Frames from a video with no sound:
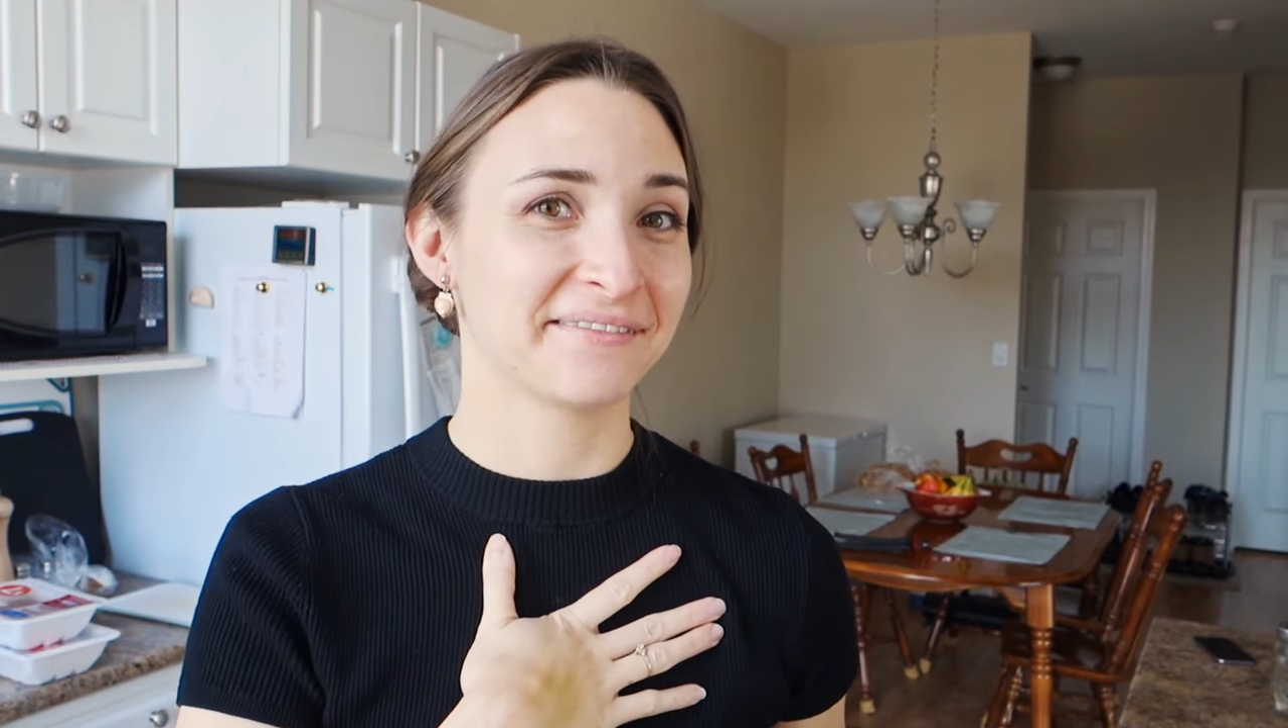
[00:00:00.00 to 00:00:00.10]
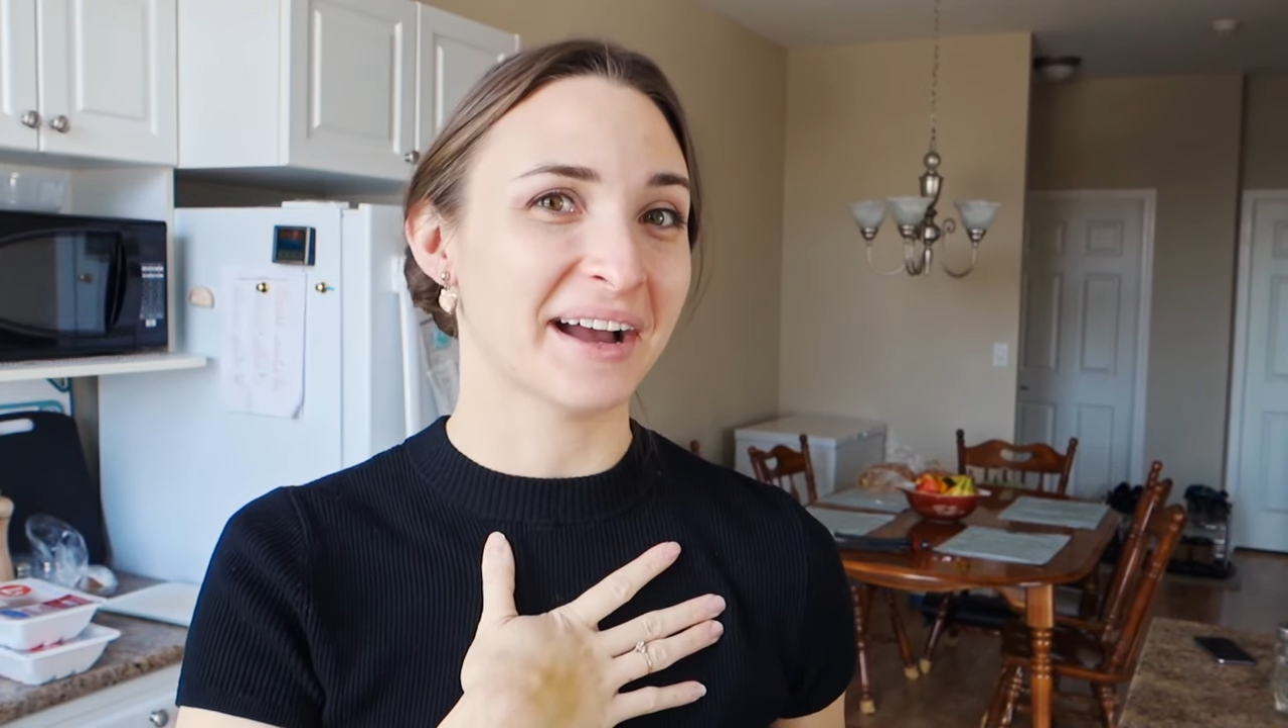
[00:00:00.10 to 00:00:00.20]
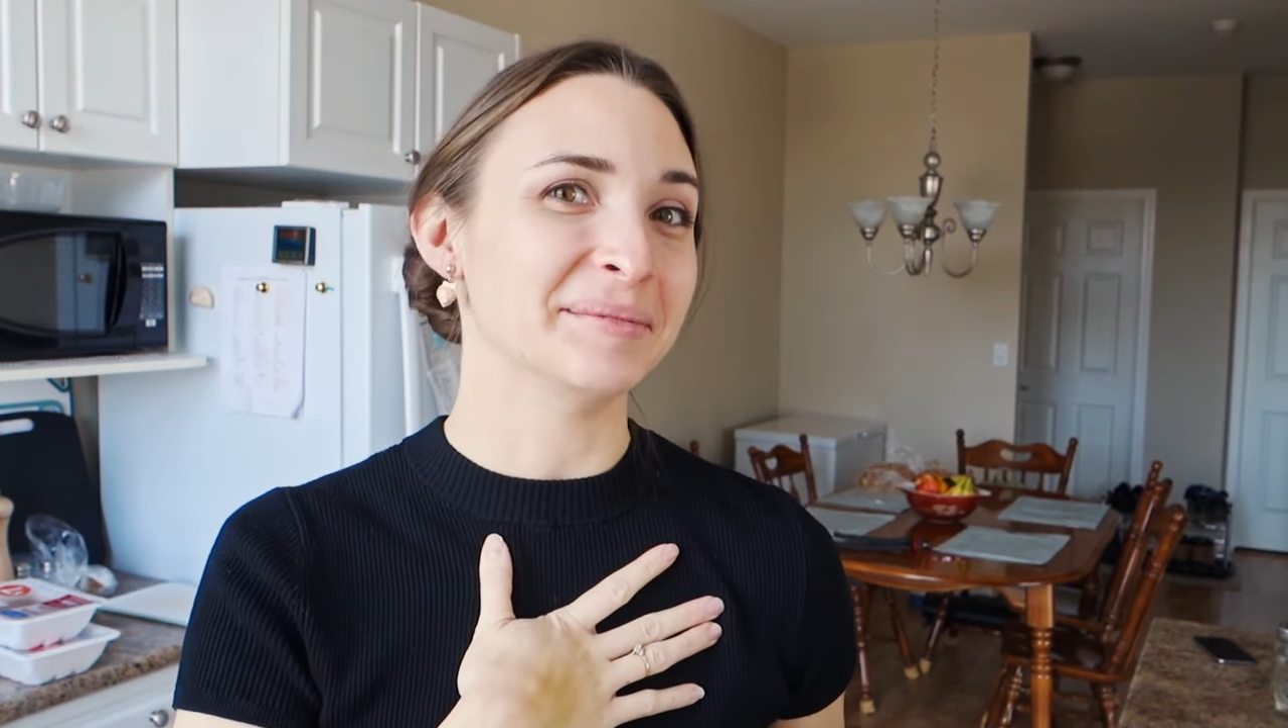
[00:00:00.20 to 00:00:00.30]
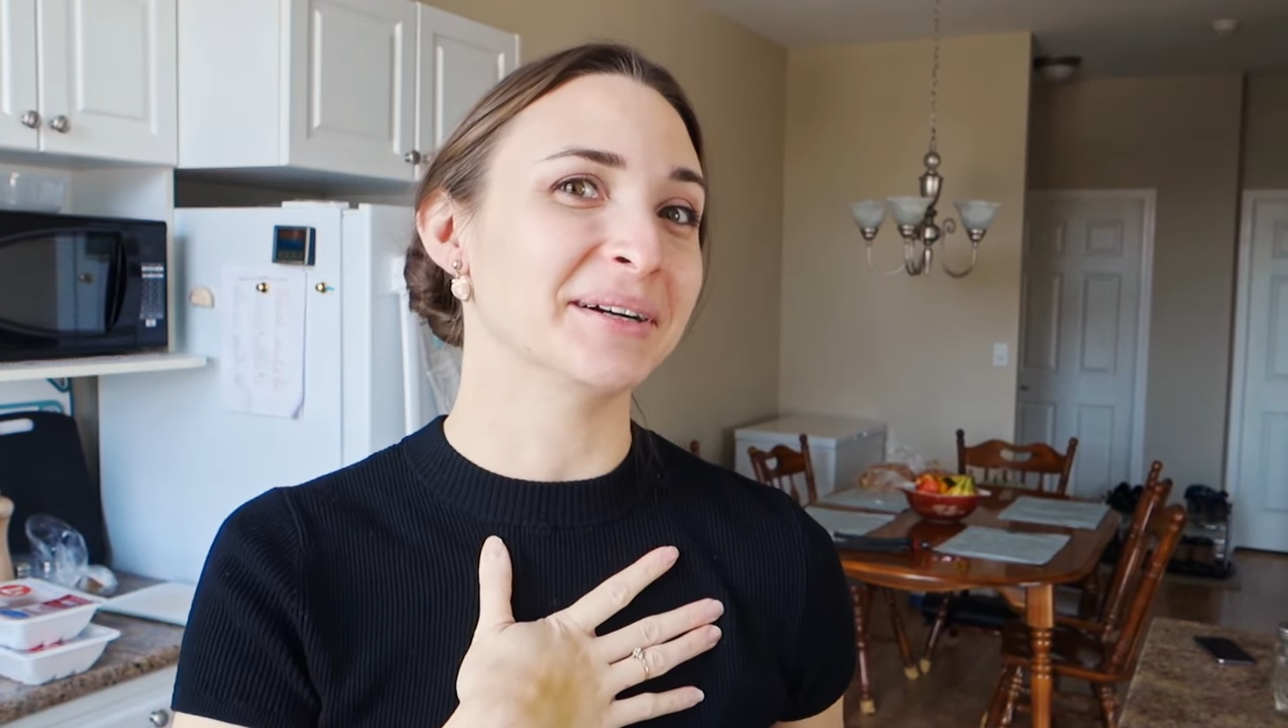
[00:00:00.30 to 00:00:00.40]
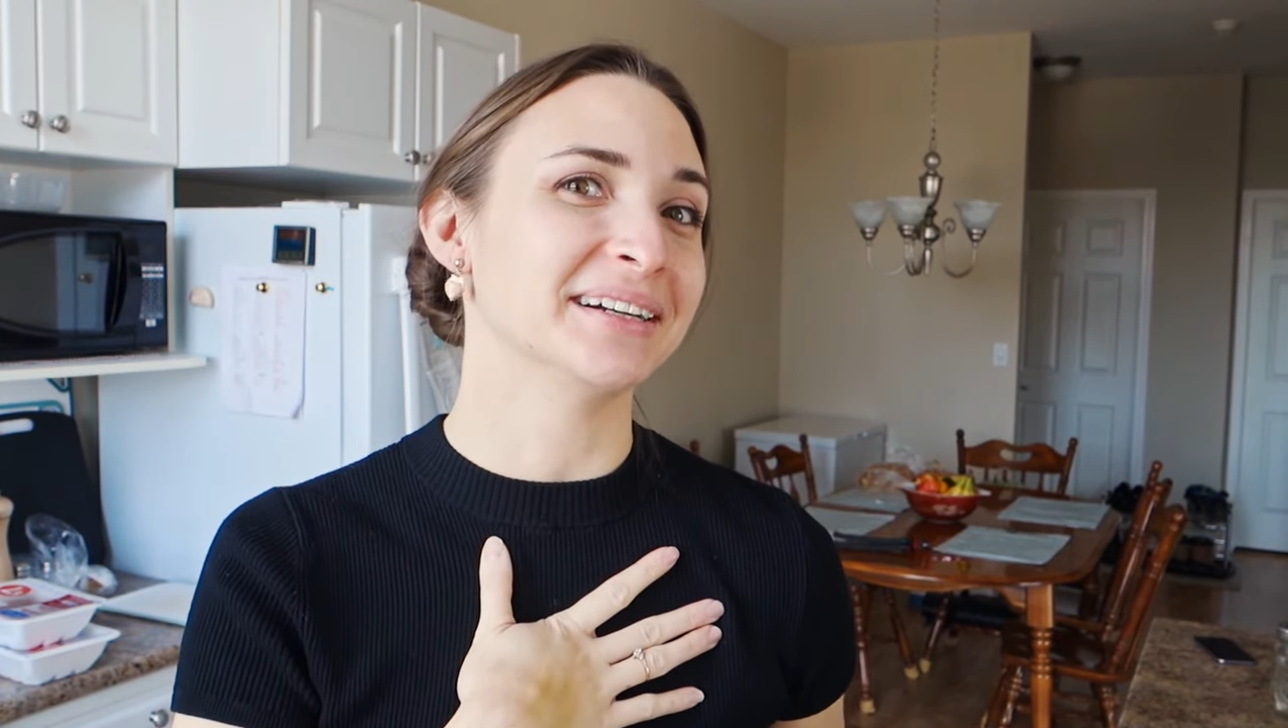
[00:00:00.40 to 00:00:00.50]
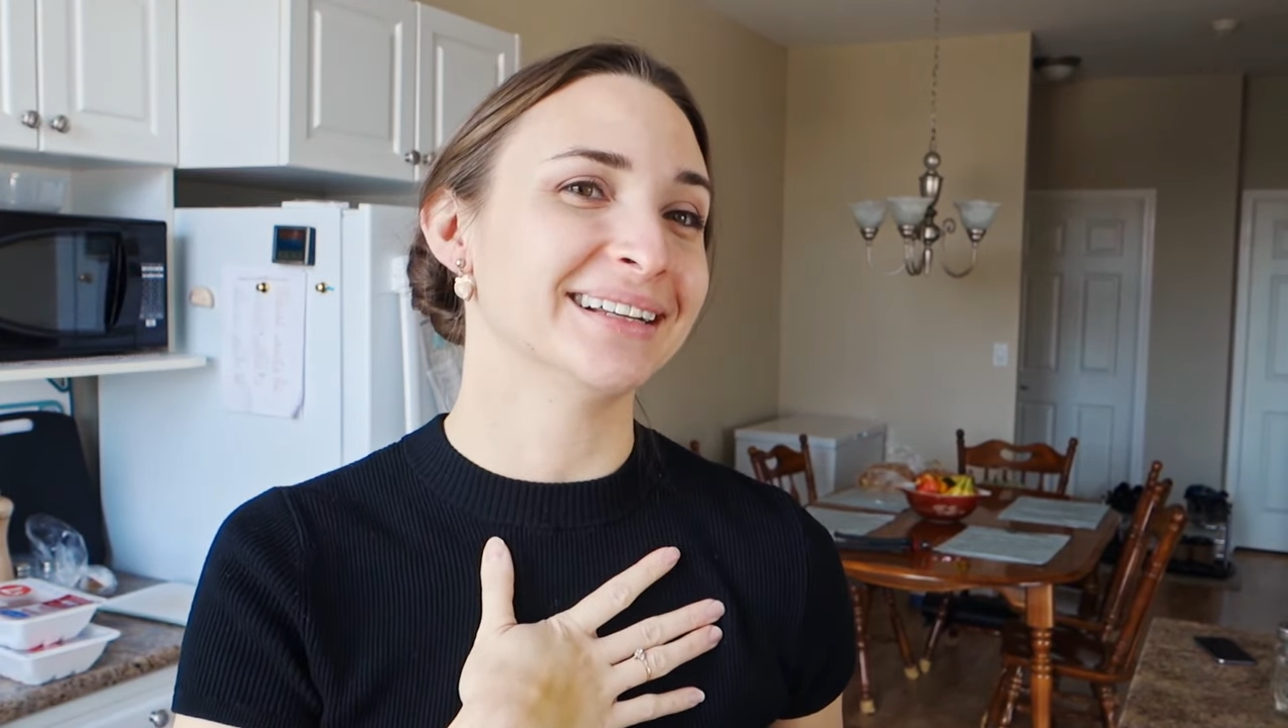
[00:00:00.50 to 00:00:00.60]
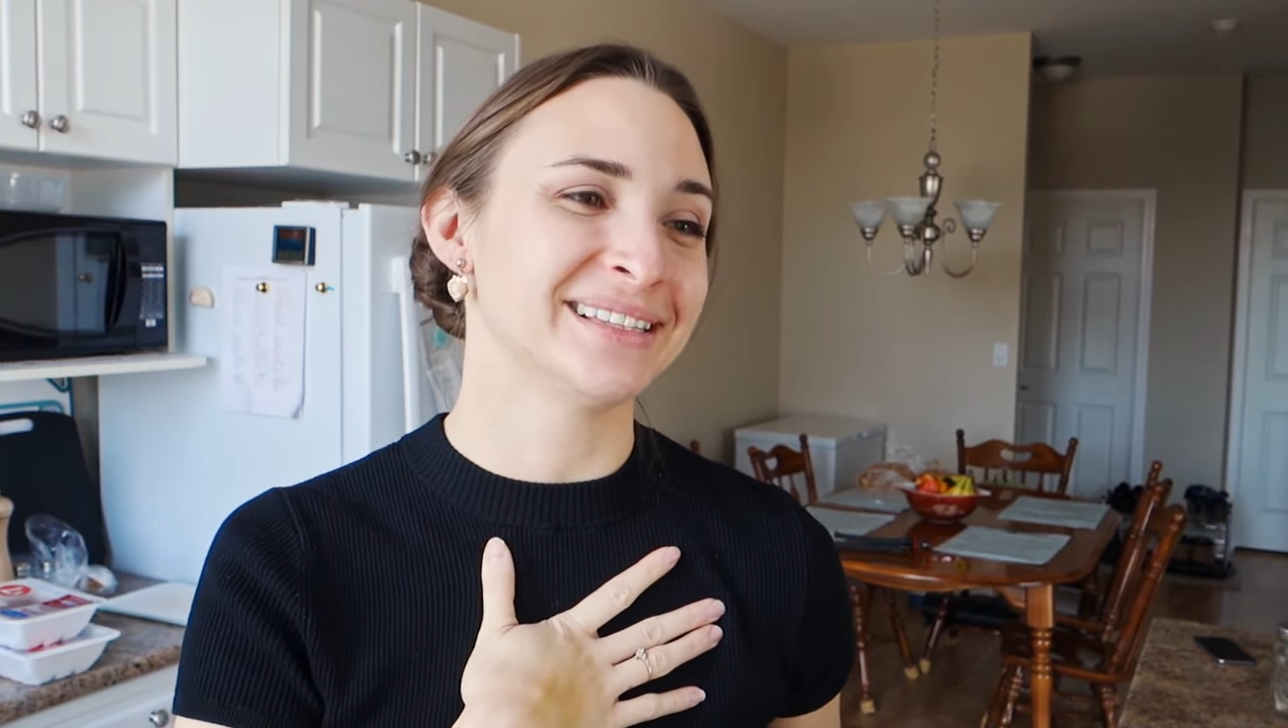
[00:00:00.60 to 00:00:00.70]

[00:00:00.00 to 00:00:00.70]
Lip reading: fiber.